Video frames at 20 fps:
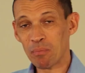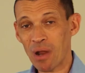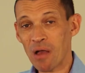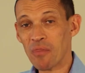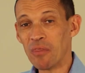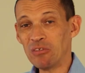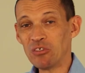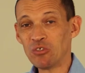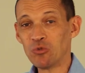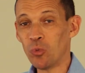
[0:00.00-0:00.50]

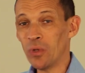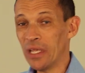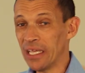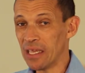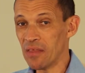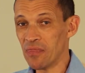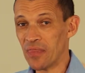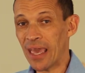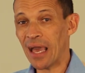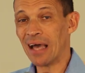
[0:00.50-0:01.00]
brother is
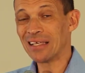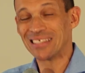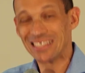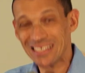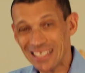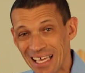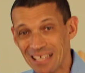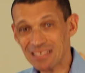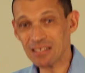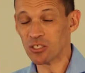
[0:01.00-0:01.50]
weak, and there are
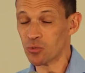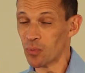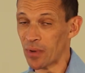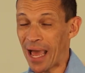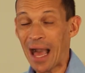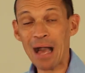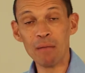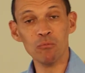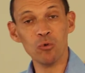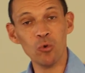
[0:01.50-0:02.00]
seasons
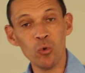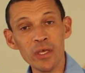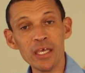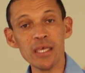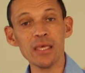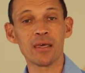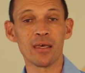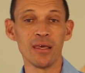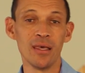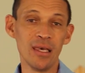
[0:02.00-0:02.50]
when I'm
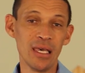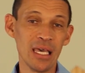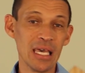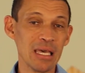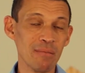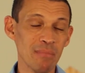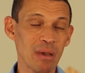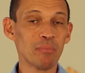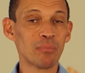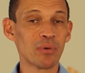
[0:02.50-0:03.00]
weak
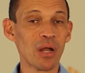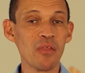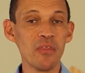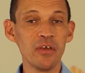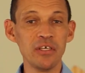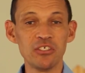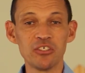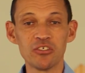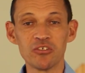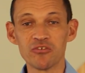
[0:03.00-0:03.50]
and my
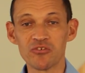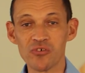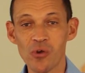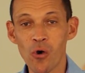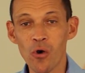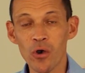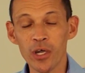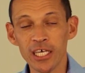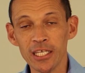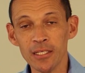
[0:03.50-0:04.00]
brother is
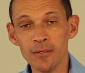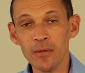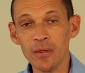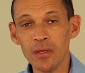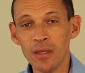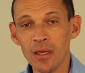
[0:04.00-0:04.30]
strong, and